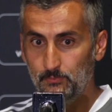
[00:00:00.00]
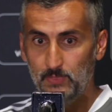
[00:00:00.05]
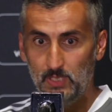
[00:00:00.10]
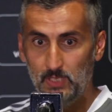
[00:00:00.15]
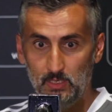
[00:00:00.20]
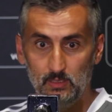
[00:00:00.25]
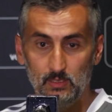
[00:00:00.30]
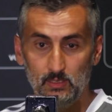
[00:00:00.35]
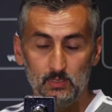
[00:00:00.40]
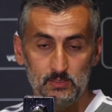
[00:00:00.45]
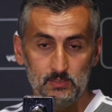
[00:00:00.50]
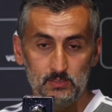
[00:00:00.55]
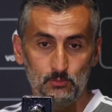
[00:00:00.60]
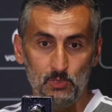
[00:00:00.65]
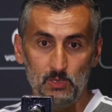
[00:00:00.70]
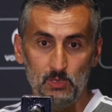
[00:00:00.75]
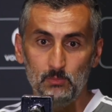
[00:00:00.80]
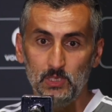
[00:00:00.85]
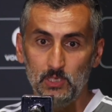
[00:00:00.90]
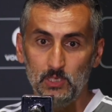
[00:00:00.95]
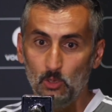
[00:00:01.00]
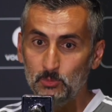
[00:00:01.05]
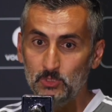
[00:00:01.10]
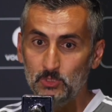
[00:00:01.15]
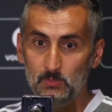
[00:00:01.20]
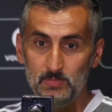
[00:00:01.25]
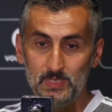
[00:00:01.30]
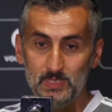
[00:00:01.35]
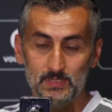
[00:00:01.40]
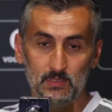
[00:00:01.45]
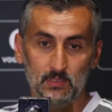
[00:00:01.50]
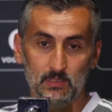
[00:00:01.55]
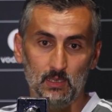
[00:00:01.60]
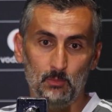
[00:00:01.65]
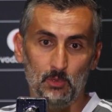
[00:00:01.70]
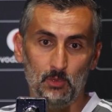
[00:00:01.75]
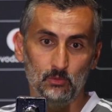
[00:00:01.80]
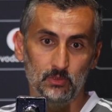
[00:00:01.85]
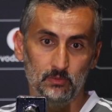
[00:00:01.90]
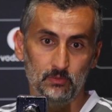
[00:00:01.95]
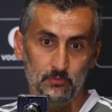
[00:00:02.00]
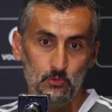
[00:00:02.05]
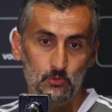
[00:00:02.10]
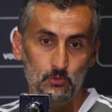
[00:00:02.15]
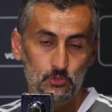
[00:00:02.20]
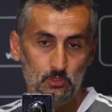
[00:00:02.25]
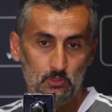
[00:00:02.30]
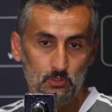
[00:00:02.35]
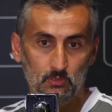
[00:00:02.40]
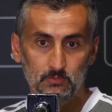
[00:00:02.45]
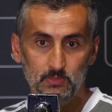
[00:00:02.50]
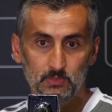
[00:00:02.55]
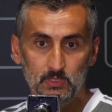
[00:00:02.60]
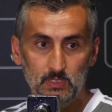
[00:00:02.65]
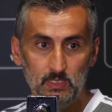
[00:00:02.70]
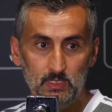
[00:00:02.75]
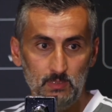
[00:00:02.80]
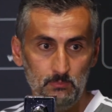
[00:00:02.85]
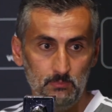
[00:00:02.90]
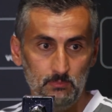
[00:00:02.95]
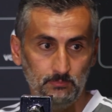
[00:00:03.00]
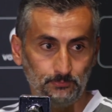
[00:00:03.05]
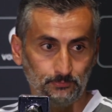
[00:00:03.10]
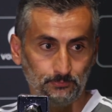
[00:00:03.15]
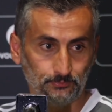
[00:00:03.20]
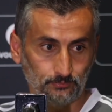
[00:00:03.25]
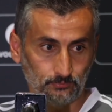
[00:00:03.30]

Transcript: extremely optimistic about the future of the team.